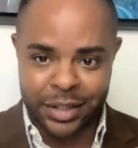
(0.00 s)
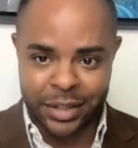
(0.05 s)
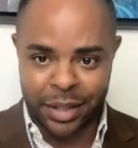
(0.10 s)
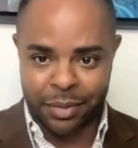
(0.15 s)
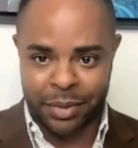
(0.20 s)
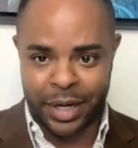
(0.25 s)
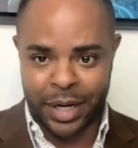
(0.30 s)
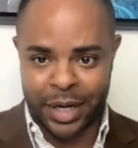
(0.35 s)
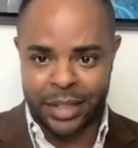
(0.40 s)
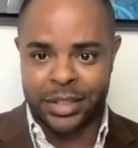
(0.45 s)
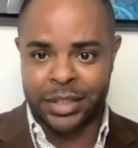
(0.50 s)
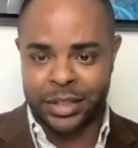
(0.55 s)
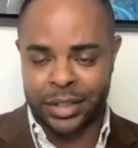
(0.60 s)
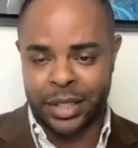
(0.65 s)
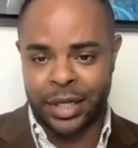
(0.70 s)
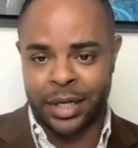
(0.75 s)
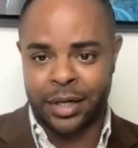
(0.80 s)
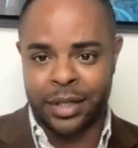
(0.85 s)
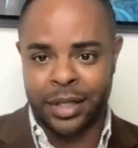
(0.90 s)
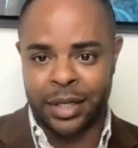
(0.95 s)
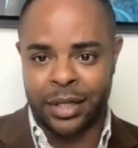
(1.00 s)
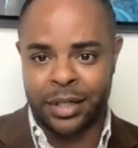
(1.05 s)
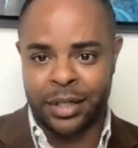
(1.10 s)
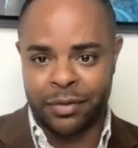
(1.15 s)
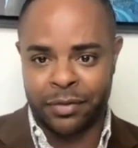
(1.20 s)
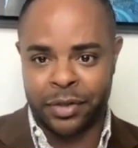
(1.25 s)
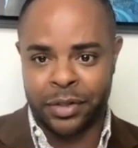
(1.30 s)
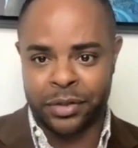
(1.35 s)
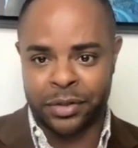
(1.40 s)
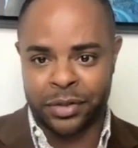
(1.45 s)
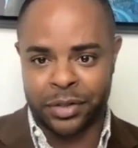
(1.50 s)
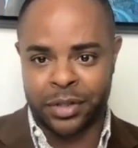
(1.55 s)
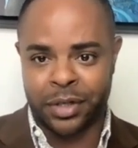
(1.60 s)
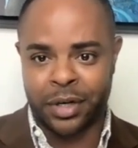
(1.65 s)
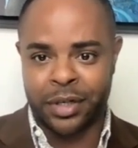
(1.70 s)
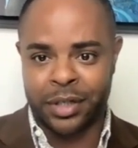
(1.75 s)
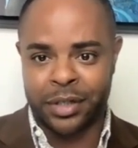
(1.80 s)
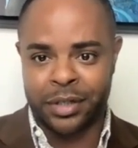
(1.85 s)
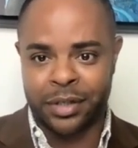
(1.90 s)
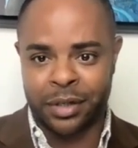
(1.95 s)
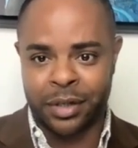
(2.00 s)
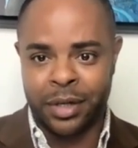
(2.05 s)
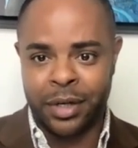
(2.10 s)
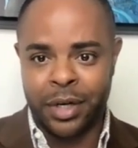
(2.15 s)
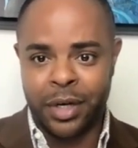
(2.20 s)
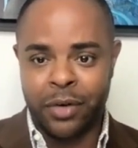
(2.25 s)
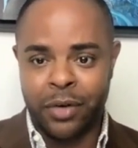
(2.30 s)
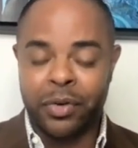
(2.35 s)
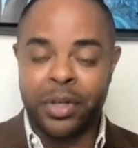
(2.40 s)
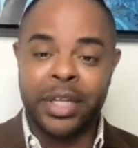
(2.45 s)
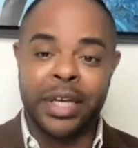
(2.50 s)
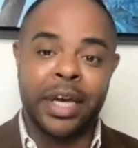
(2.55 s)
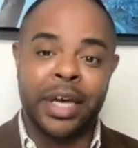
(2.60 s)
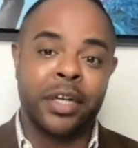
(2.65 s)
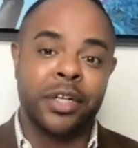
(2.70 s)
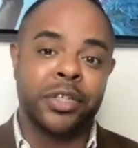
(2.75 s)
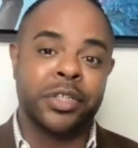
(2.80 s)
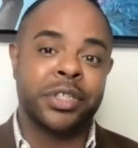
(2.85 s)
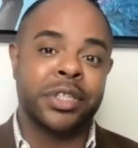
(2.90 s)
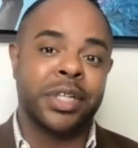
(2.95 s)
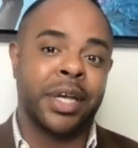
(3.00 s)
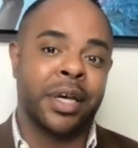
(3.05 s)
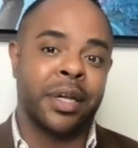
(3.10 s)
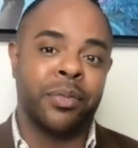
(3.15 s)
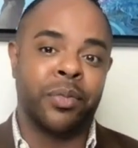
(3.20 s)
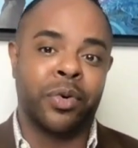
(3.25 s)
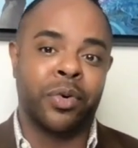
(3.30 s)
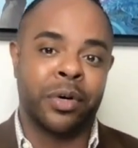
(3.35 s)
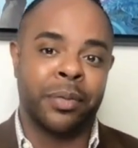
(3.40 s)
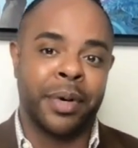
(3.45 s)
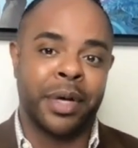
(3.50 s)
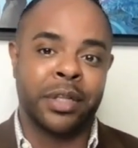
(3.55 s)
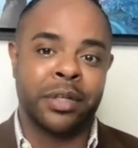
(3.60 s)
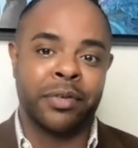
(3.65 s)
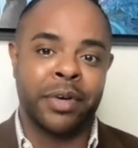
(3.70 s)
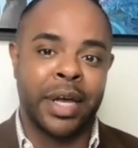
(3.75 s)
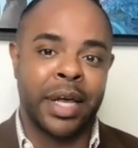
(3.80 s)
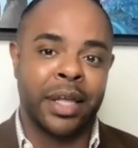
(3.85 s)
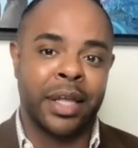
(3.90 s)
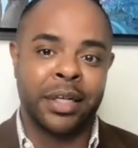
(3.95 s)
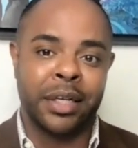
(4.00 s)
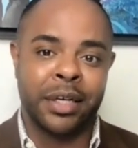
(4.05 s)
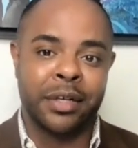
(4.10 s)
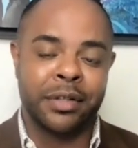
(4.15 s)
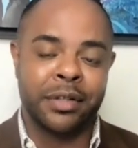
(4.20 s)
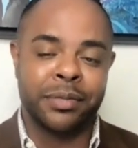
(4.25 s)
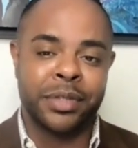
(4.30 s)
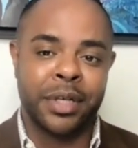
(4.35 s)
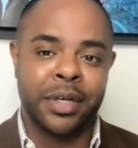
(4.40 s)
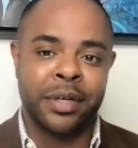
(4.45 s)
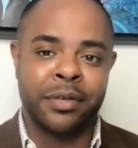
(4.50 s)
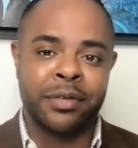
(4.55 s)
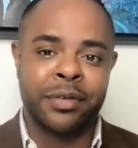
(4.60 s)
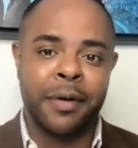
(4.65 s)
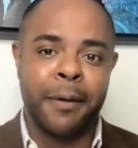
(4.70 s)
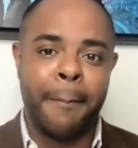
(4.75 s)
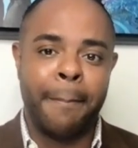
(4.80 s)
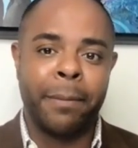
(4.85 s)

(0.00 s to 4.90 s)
subconscious layer that individuals are starting to really understand more about the reality of themselves.